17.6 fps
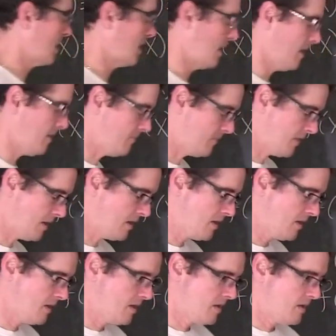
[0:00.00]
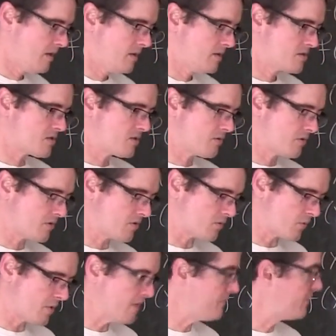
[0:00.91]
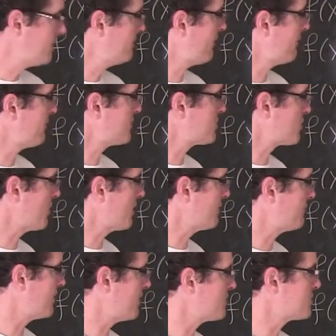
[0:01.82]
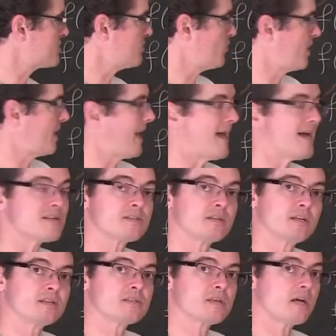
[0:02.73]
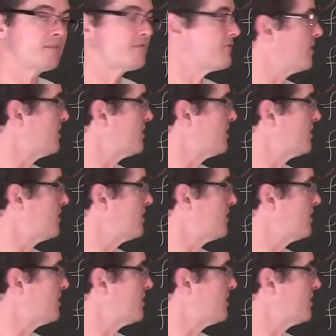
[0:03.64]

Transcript: Okay. So the derivative of a trig function, when it has an inside